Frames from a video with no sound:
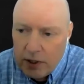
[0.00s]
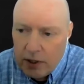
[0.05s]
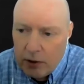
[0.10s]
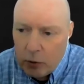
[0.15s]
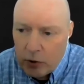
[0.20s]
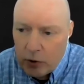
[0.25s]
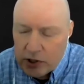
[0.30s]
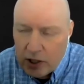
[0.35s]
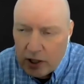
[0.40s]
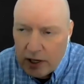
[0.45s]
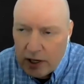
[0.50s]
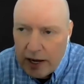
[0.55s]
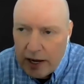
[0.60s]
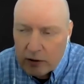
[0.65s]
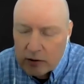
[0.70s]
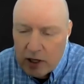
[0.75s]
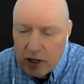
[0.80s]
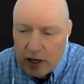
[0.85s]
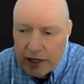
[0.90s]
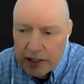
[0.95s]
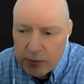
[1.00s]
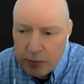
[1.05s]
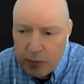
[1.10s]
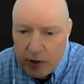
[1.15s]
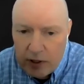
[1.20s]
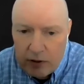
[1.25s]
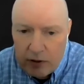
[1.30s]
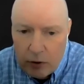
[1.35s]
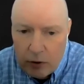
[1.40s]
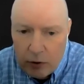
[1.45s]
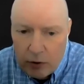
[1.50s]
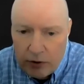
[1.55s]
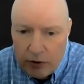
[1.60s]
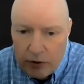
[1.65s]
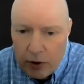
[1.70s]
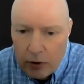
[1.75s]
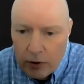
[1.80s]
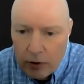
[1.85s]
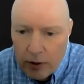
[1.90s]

which allows line speed node to node.